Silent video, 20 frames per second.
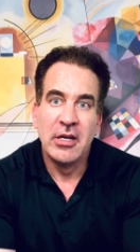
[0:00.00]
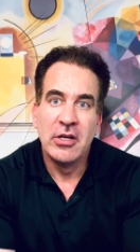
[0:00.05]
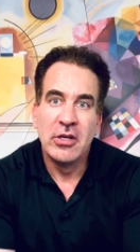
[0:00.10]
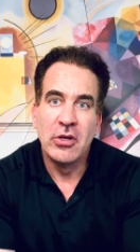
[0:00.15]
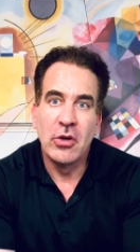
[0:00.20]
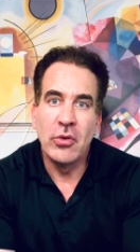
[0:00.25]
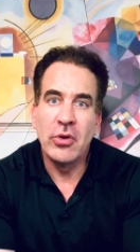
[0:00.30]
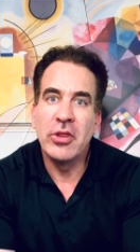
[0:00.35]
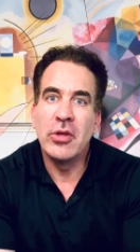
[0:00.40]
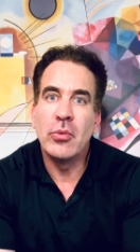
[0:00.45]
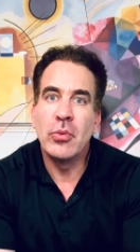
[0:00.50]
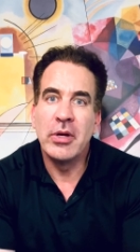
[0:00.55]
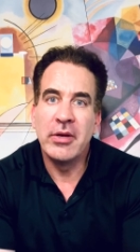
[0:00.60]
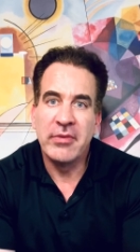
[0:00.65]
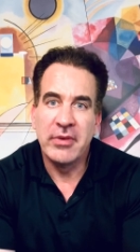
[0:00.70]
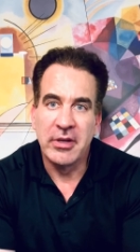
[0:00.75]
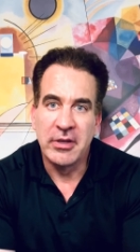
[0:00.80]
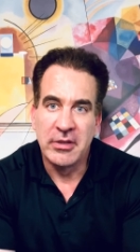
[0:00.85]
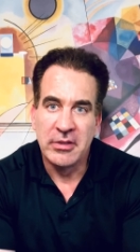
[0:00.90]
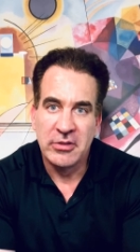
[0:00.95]
Go to the
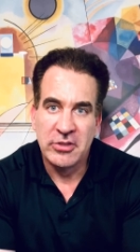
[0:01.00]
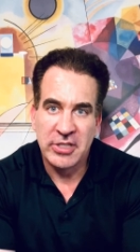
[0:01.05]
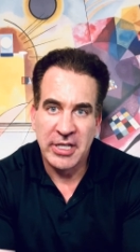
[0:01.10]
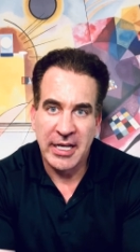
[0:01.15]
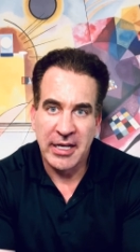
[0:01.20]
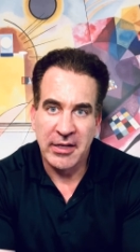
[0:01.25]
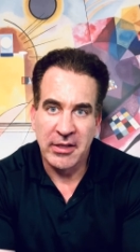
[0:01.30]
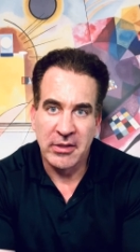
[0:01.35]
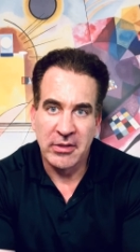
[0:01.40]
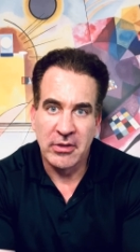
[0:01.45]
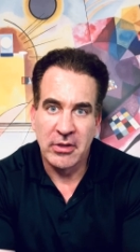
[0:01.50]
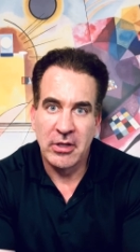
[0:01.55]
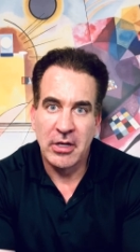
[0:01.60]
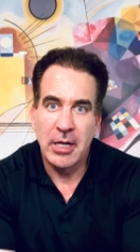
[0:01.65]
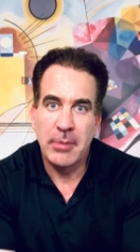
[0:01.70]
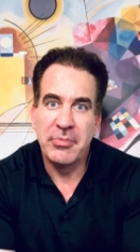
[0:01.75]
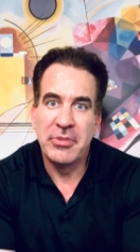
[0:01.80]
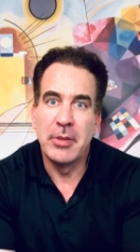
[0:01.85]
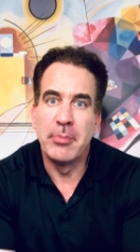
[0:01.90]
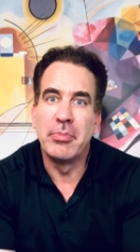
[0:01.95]
river channel or
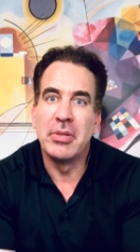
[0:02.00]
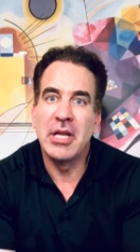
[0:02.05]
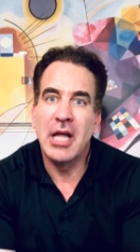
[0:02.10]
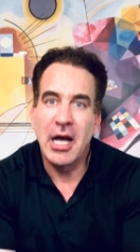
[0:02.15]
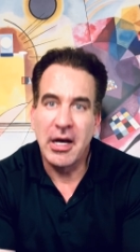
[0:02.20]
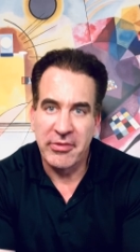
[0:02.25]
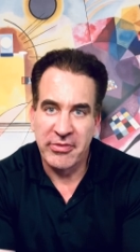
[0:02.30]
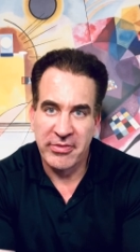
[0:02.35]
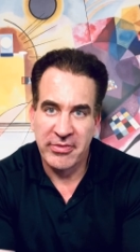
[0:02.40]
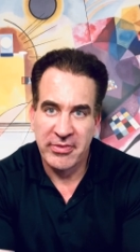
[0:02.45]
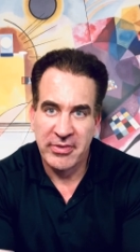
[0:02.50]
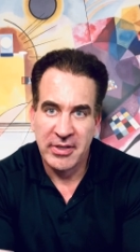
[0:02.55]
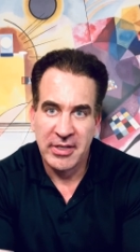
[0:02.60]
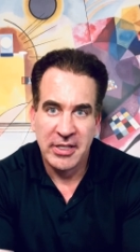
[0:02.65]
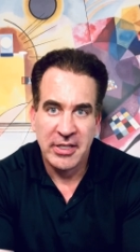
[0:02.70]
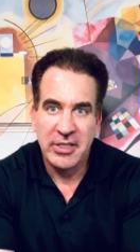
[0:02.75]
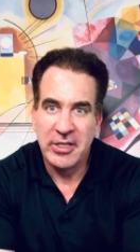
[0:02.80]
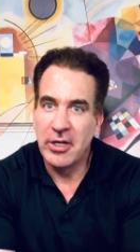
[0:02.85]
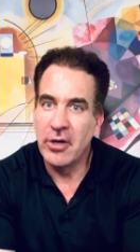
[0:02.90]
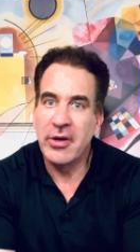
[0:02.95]
up the bluff.
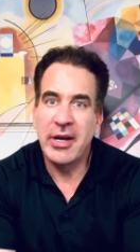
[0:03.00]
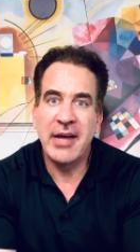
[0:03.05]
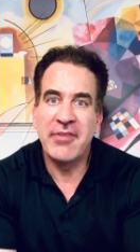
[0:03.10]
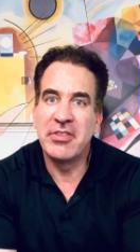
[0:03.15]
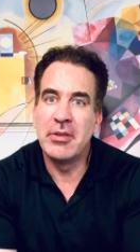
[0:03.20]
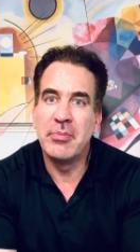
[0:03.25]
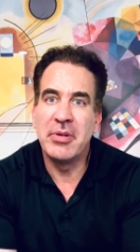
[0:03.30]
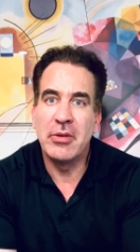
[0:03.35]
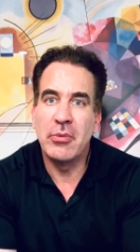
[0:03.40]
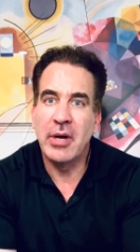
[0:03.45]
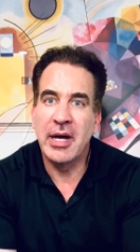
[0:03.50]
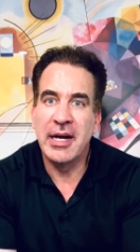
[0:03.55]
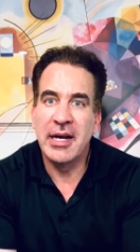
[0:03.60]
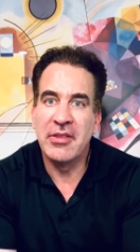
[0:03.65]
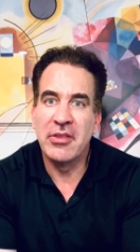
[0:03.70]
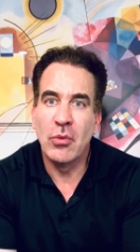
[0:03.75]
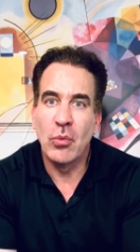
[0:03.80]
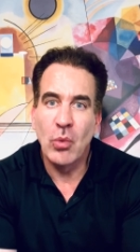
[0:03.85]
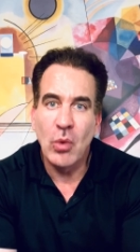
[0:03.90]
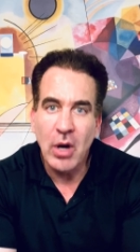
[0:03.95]
You don't have to be right
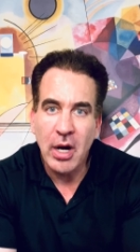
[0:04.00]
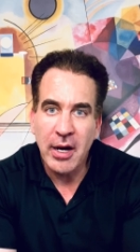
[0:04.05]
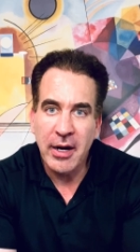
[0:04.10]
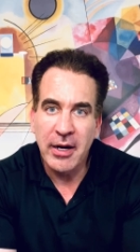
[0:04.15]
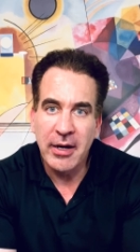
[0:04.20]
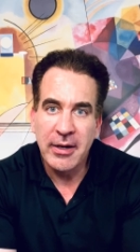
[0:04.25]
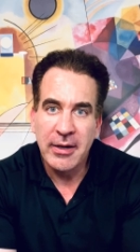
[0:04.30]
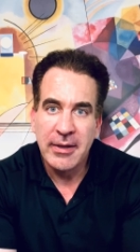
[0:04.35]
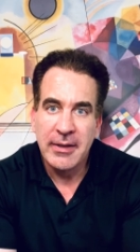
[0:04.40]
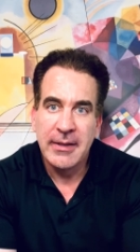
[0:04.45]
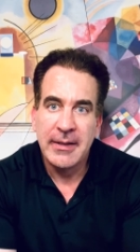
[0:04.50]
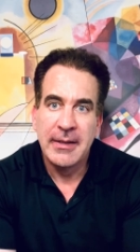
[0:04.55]
on the water.